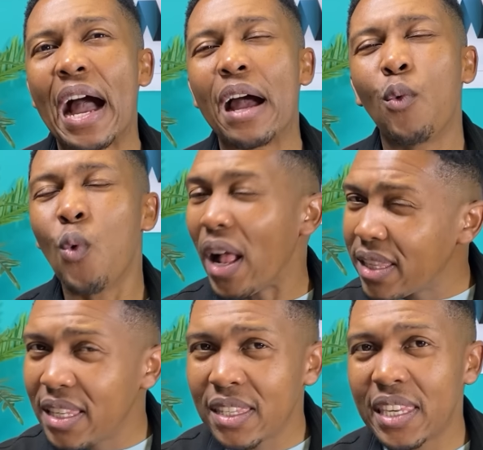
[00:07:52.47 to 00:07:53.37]

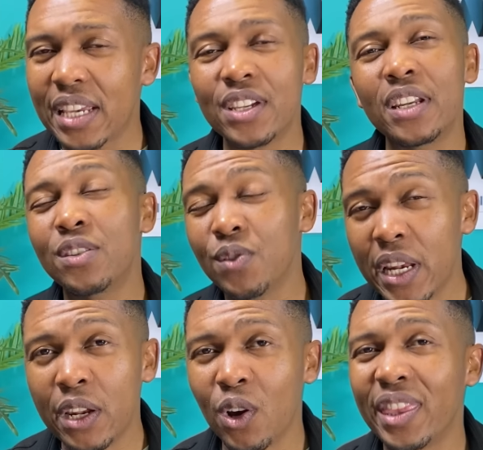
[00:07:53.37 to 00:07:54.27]
whilst this section is
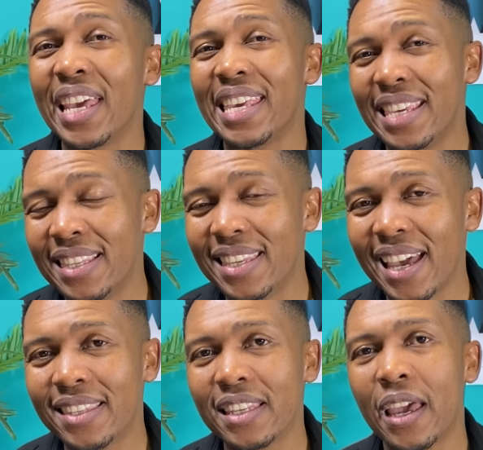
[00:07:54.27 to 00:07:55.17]
really not the
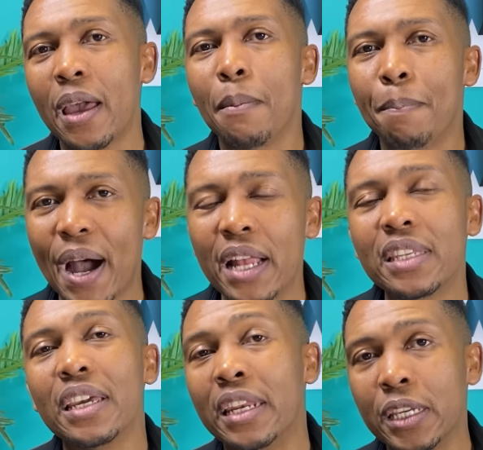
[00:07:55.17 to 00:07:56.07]
easiest, but
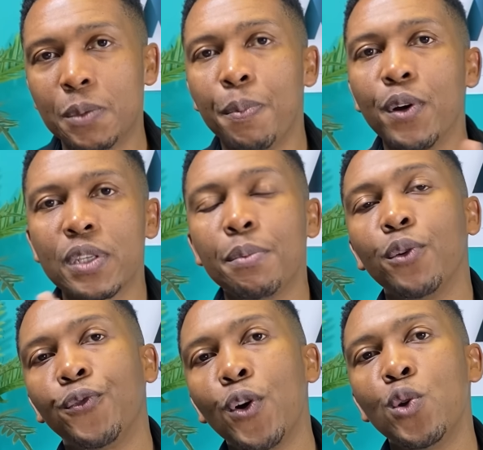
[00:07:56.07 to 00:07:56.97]
it is possible
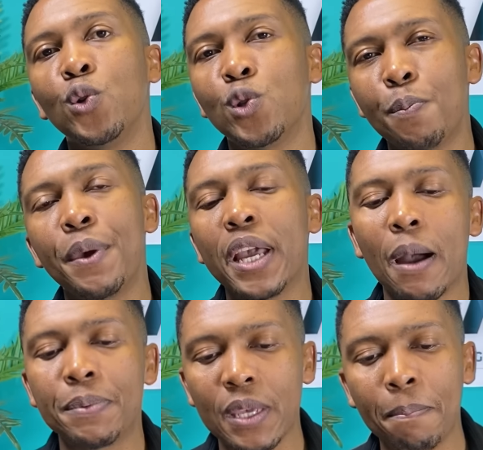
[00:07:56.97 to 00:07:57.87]
for you to pick
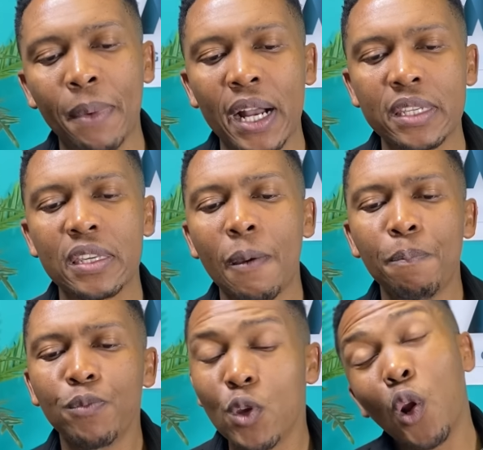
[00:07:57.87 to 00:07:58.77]
up some marks.
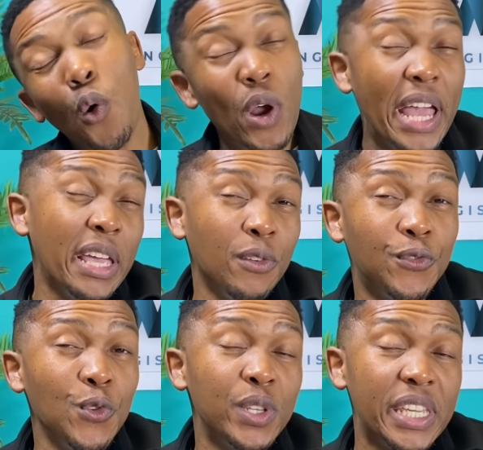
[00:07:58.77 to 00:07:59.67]
Your low-hanging
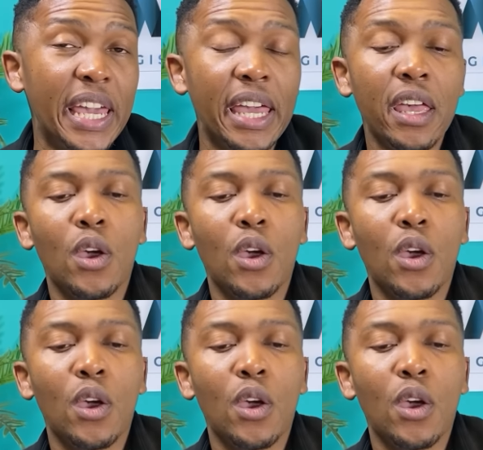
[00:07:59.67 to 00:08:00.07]
fruit here